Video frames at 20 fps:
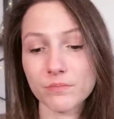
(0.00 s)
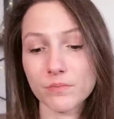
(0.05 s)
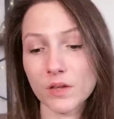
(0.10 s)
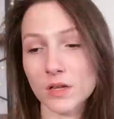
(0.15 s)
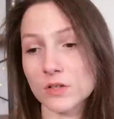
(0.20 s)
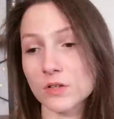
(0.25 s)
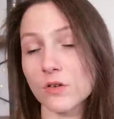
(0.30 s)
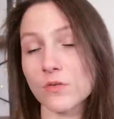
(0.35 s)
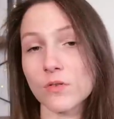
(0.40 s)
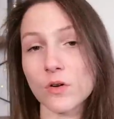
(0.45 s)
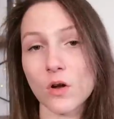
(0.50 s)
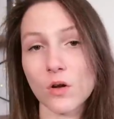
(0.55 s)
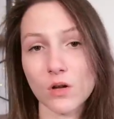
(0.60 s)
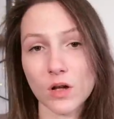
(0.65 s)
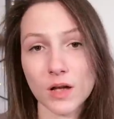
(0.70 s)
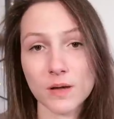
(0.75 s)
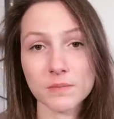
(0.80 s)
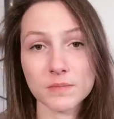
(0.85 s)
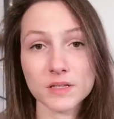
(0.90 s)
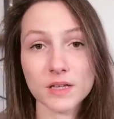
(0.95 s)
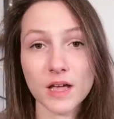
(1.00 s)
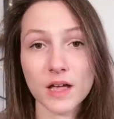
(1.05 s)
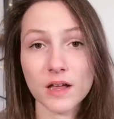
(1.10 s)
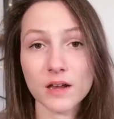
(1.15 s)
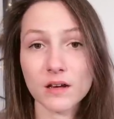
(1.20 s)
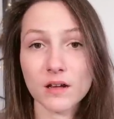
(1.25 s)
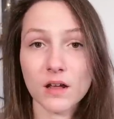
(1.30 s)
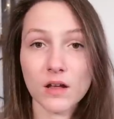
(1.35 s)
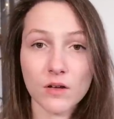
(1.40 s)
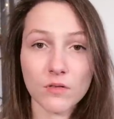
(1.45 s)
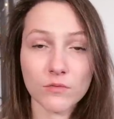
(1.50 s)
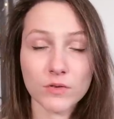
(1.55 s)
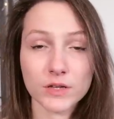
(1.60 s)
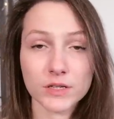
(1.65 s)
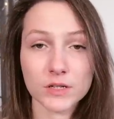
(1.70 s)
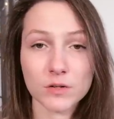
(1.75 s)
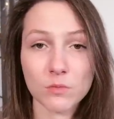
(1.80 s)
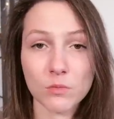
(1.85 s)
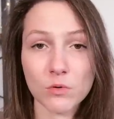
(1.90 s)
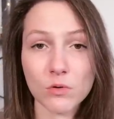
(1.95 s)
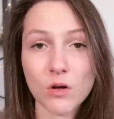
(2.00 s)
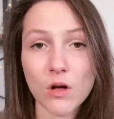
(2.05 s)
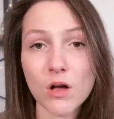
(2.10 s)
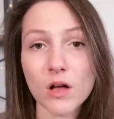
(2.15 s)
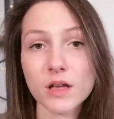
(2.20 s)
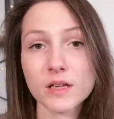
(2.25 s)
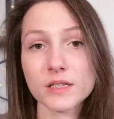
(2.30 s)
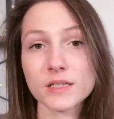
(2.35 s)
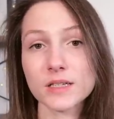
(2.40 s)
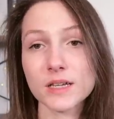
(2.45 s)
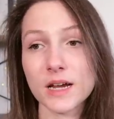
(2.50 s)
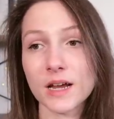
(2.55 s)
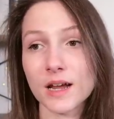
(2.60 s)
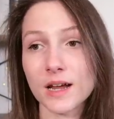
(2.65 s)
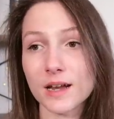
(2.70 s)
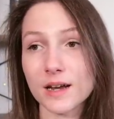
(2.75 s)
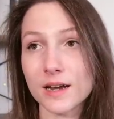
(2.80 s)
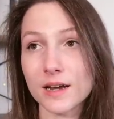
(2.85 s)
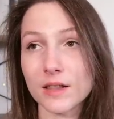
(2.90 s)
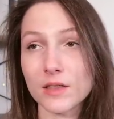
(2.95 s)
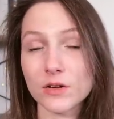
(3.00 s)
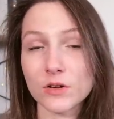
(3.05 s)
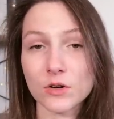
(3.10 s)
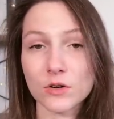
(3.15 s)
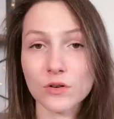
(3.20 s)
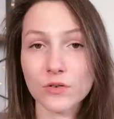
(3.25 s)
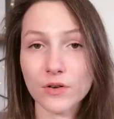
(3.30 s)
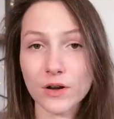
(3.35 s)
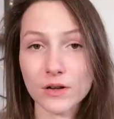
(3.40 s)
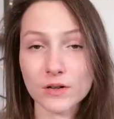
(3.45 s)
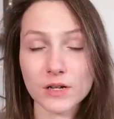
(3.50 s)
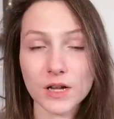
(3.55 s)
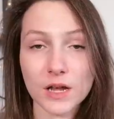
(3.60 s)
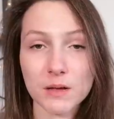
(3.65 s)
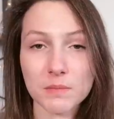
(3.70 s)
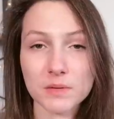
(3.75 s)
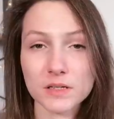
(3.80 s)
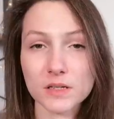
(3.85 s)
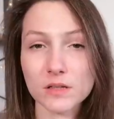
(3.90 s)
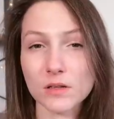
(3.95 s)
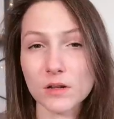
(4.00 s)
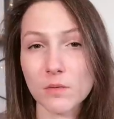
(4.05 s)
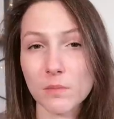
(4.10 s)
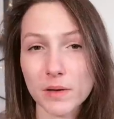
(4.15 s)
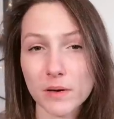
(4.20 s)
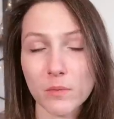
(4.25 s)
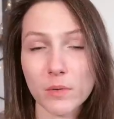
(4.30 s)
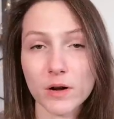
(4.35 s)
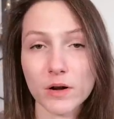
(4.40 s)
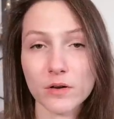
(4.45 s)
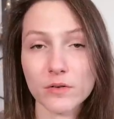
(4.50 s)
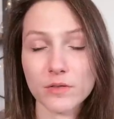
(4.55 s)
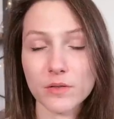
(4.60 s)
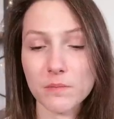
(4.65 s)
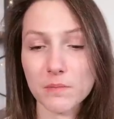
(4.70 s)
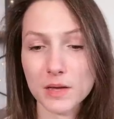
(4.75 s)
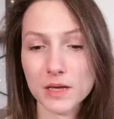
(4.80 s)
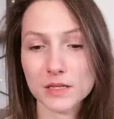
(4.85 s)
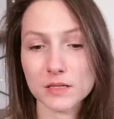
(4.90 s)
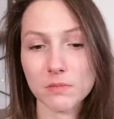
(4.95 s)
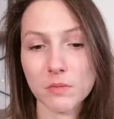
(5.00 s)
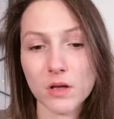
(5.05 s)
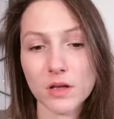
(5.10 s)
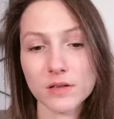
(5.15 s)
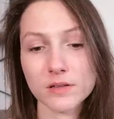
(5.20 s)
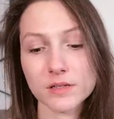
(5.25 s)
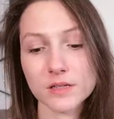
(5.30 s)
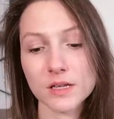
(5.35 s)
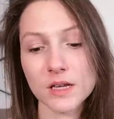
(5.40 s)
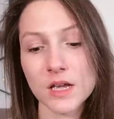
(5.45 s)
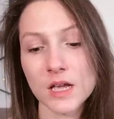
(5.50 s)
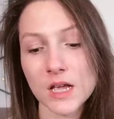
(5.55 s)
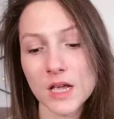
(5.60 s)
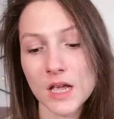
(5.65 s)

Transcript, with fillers: this overall comes at a reasonable cost and the turnaround time is a little bit quicker than Basepaws.